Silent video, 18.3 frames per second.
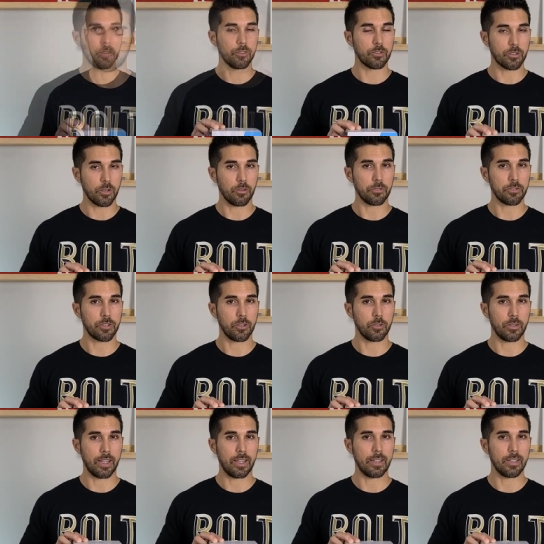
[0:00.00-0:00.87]
There's
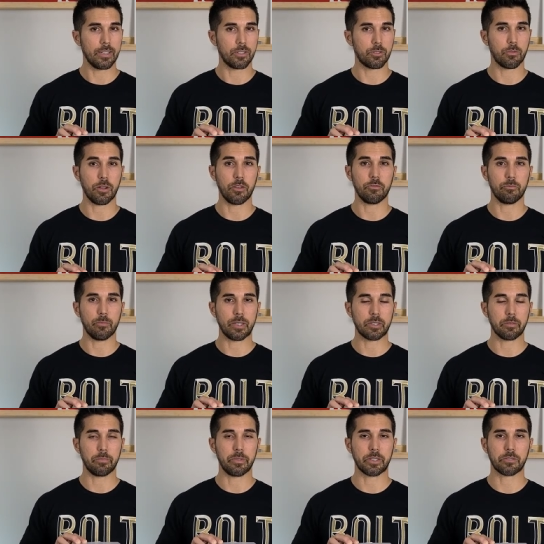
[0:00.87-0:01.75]
also a 12
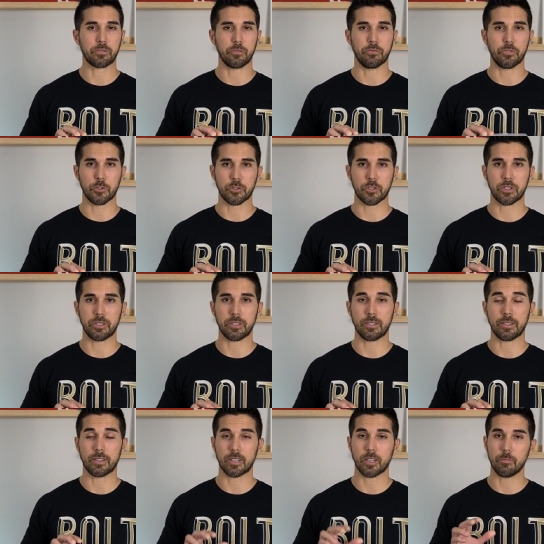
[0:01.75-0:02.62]
megapixel
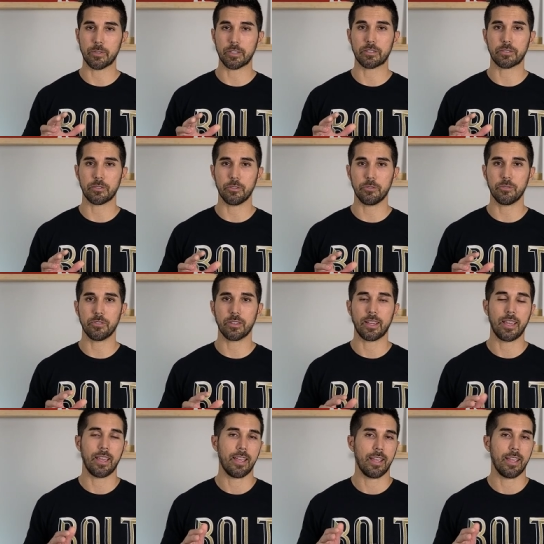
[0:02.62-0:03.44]
version coming soon.